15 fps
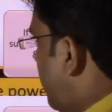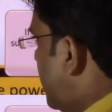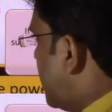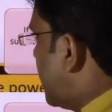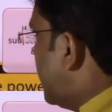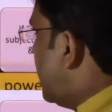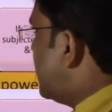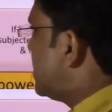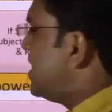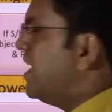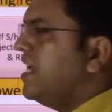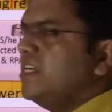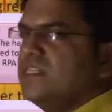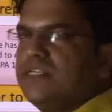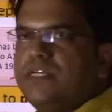when the case
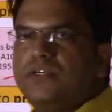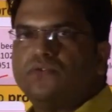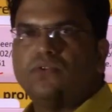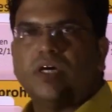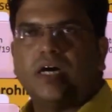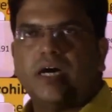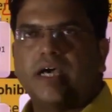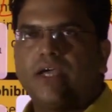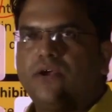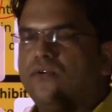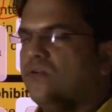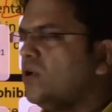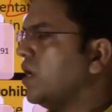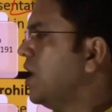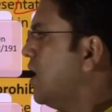lands into the High
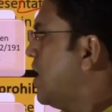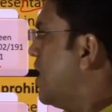Court,